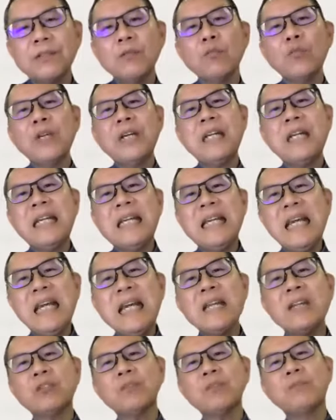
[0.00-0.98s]
we
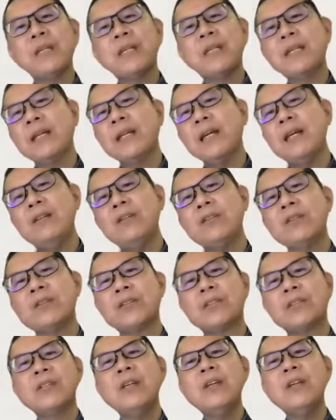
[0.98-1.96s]
need to begin to
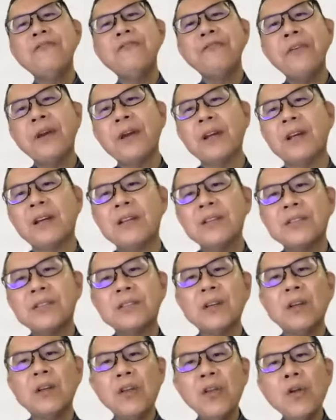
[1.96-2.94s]
see
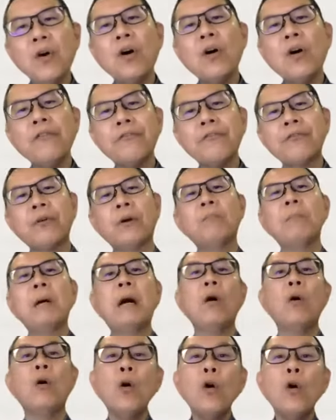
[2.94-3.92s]
things not from
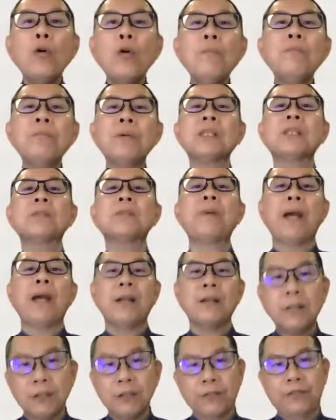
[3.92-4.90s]
our own
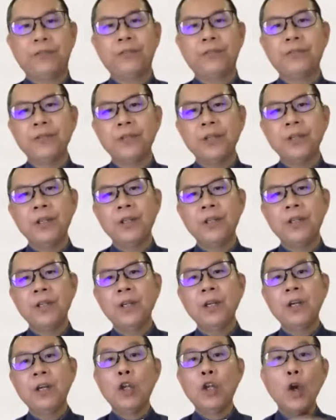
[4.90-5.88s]
perspective,
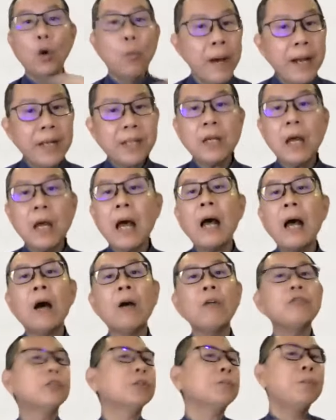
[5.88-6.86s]
no matter
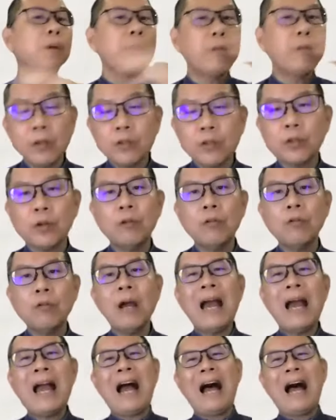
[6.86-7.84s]
how
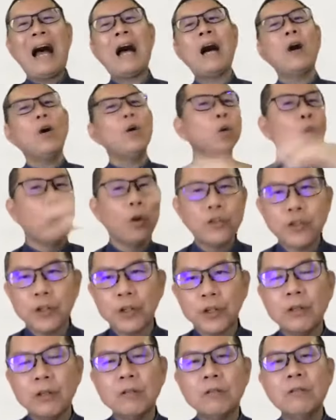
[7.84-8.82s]
spiritual, how
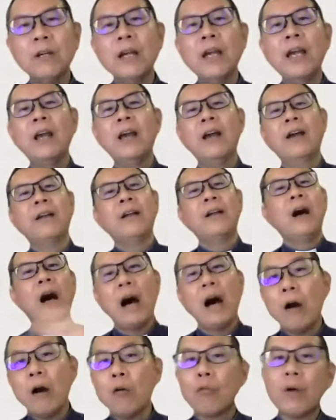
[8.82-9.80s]
logical, and
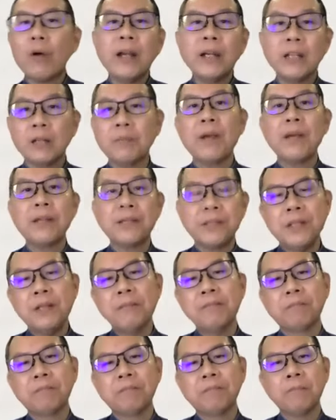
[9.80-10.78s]
how right it may
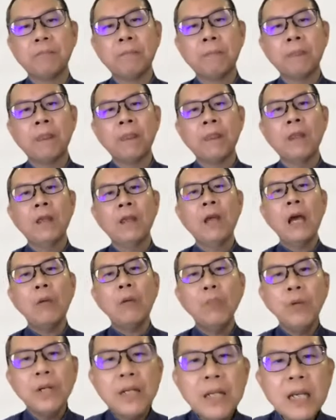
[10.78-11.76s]
seem.
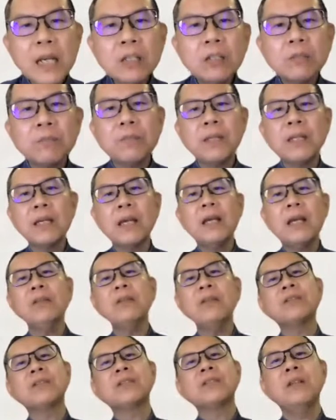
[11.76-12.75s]
And we need to begin
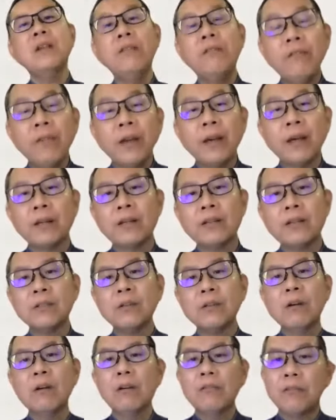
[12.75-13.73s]
to see
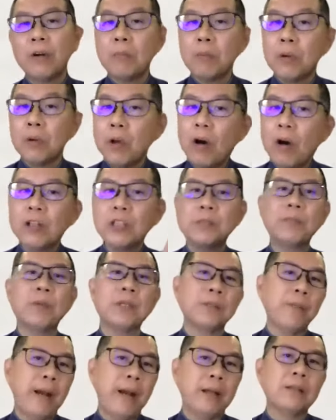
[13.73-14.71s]
things from God's
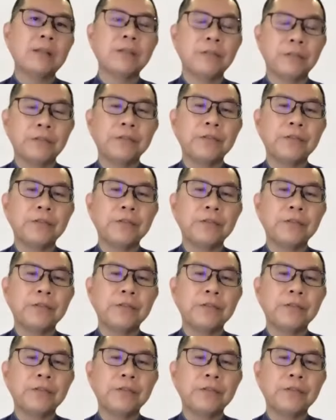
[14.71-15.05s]
perspective.